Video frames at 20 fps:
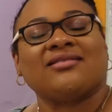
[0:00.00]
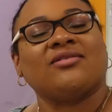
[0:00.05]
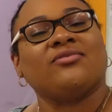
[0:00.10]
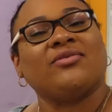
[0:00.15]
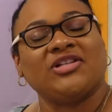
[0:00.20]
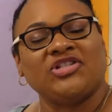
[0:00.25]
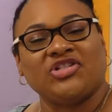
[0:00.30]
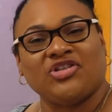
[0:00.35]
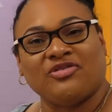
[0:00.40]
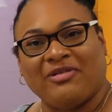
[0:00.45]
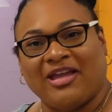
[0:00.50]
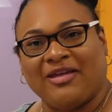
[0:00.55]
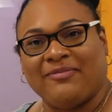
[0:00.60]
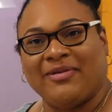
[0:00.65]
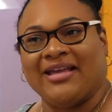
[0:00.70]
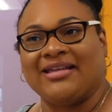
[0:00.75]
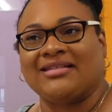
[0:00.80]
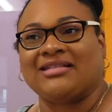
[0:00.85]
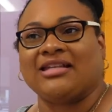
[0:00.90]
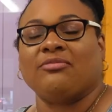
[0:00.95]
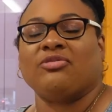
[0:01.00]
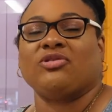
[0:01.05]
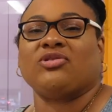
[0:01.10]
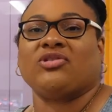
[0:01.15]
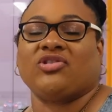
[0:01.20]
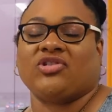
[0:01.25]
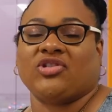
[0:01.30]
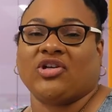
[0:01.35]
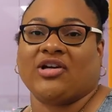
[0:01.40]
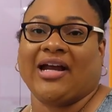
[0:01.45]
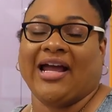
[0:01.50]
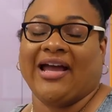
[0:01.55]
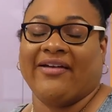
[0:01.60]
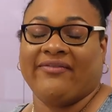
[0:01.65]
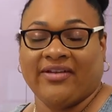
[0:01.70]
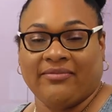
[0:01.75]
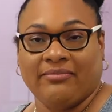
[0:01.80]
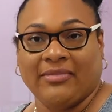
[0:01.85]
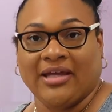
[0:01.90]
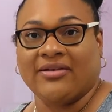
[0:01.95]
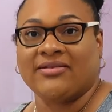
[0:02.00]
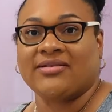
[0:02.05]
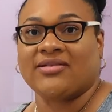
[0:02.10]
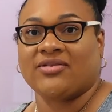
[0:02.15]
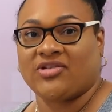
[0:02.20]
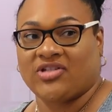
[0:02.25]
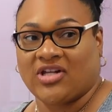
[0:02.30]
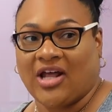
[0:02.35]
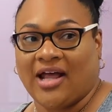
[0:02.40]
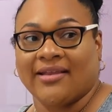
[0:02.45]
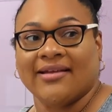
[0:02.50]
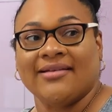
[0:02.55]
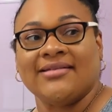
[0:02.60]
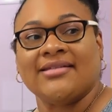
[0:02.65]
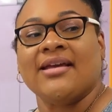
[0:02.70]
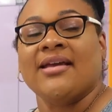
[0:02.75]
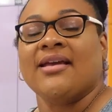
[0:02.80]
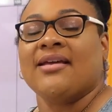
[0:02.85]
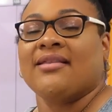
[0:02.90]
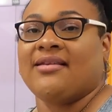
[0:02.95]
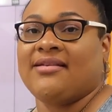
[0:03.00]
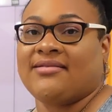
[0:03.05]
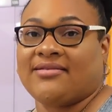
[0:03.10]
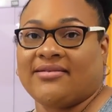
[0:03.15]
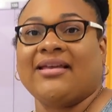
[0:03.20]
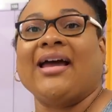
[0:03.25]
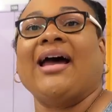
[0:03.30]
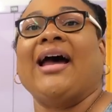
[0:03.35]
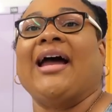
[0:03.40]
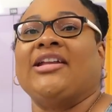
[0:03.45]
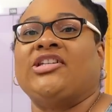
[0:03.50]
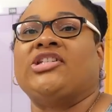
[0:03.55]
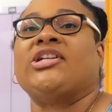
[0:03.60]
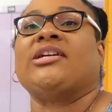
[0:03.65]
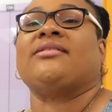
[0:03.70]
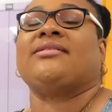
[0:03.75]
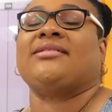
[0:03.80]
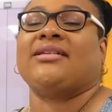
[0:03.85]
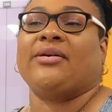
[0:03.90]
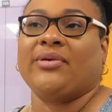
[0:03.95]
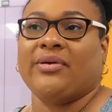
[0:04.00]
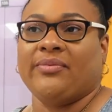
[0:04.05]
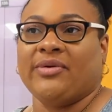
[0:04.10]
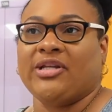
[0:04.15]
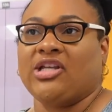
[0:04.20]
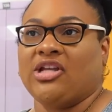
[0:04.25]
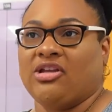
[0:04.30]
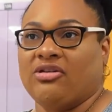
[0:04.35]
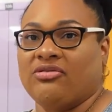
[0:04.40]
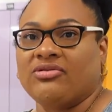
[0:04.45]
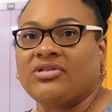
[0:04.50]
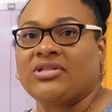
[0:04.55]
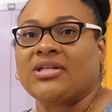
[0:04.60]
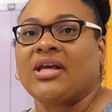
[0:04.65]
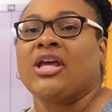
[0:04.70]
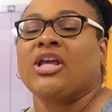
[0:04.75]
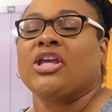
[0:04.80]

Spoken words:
once your baby is able to start having meals or solids, these are the high chairs that we would use.